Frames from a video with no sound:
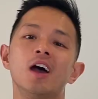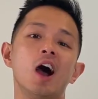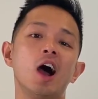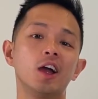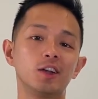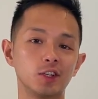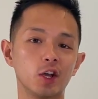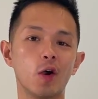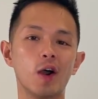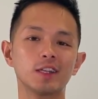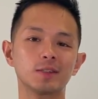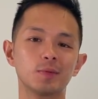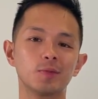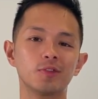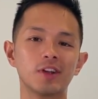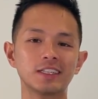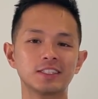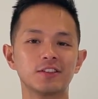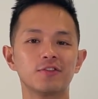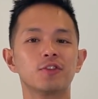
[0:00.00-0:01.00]
Our dough has been
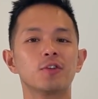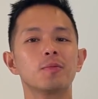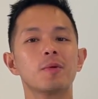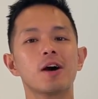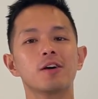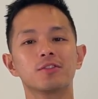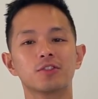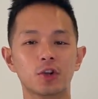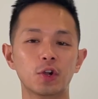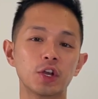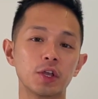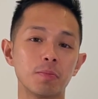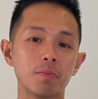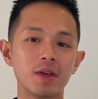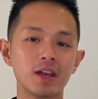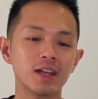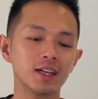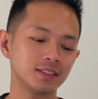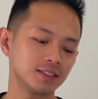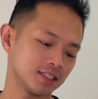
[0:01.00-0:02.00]
resting for about 30
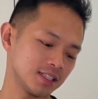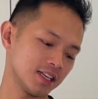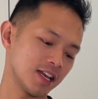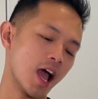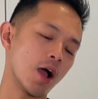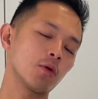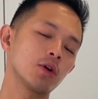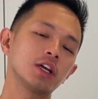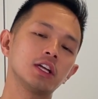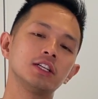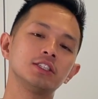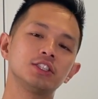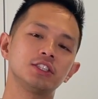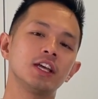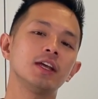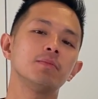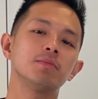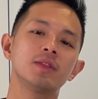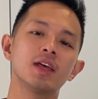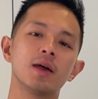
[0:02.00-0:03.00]
minutes, and now we're gonna
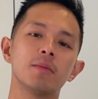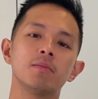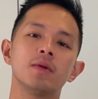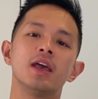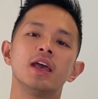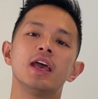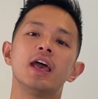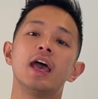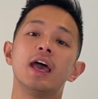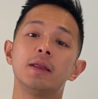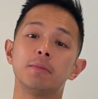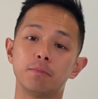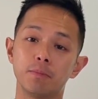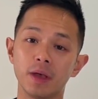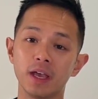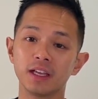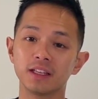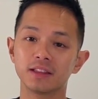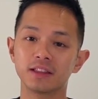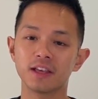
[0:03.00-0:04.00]
shape them and
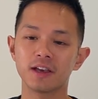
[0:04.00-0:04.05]
bake